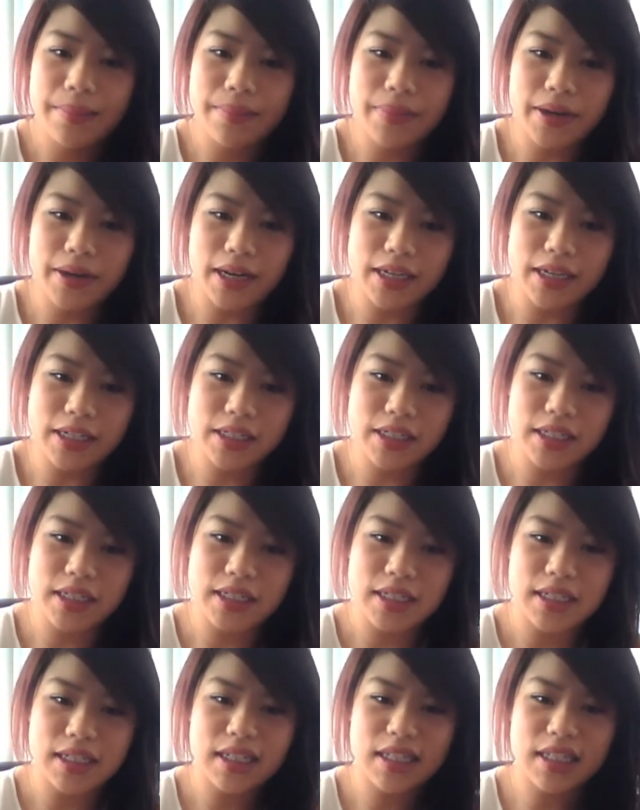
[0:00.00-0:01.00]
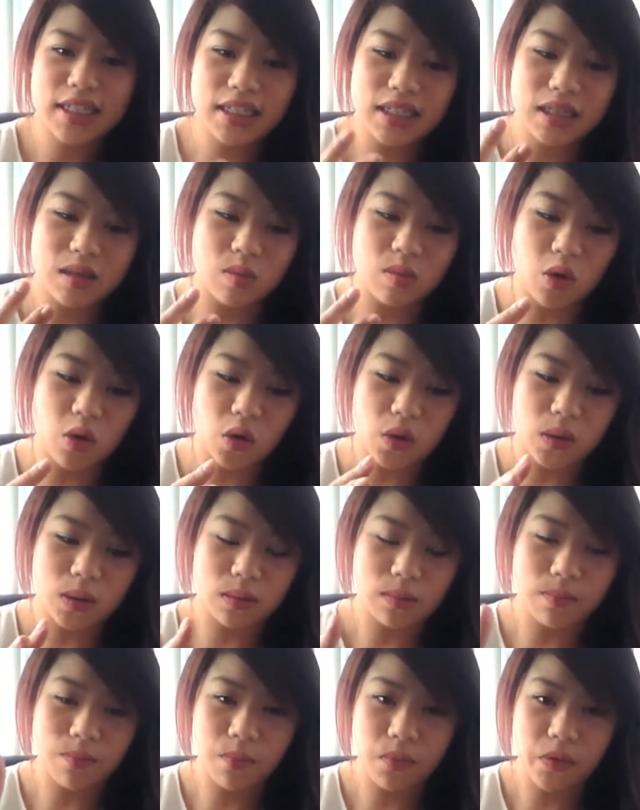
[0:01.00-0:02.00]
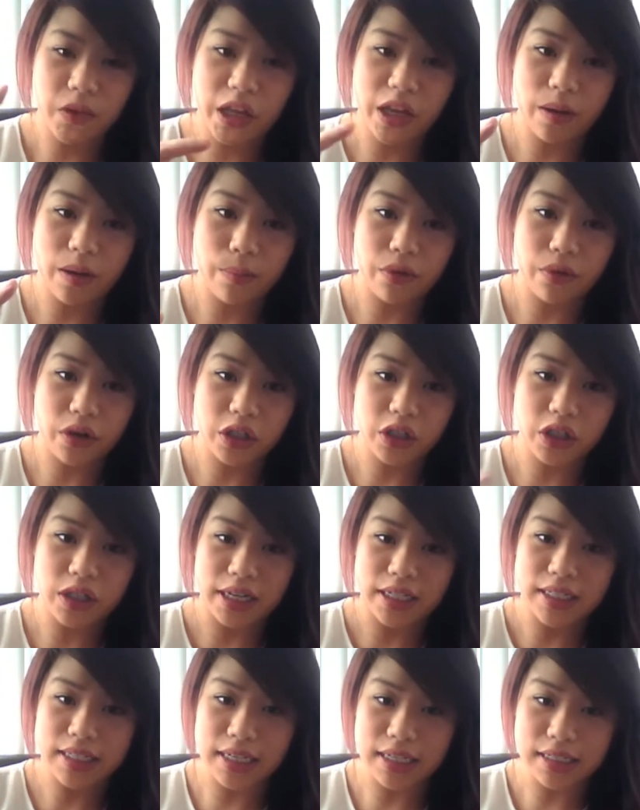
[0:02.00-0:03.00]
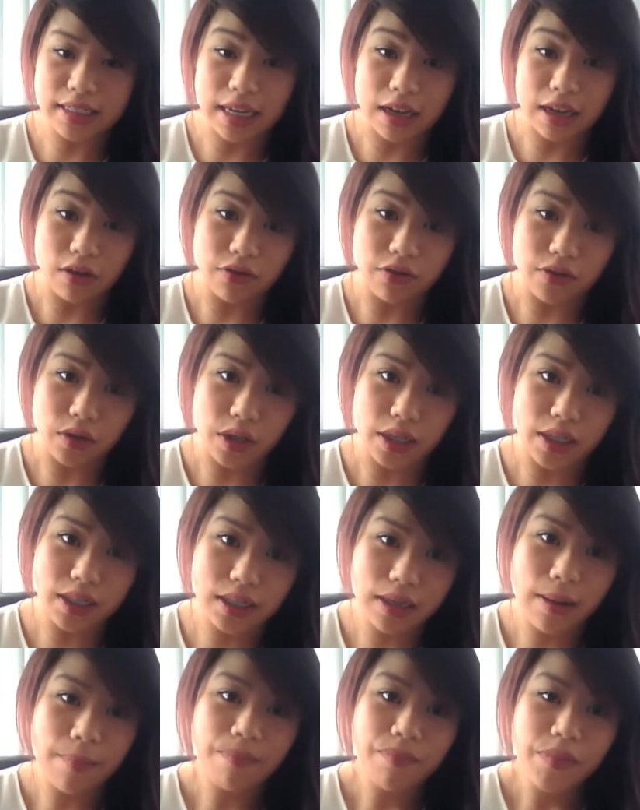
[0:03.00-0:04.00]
but it's just this small lip brush that says e.l.f. on it.